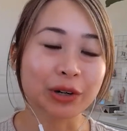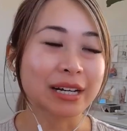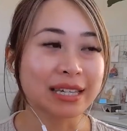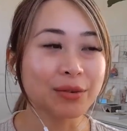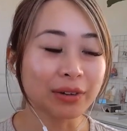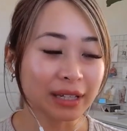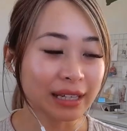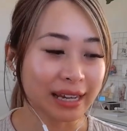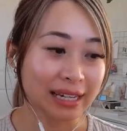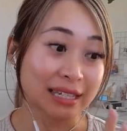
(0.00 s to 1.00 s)
or is it
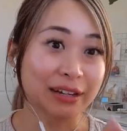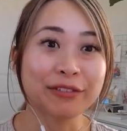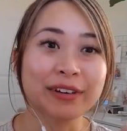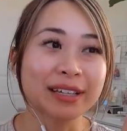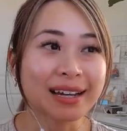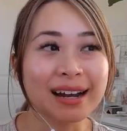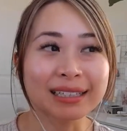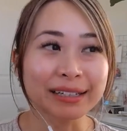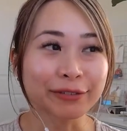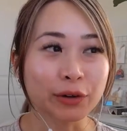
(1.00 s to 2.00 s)
really like a different
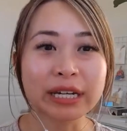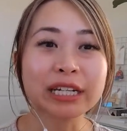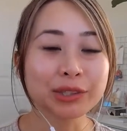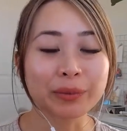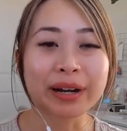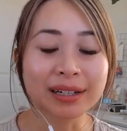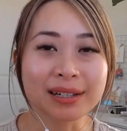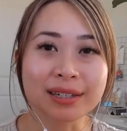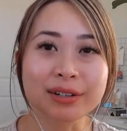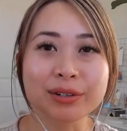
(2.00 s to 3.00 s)
tactic for each one
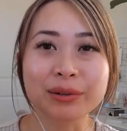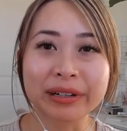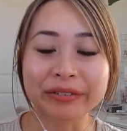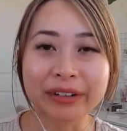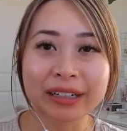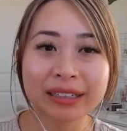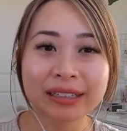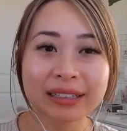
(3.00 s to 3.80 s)
because they're so different?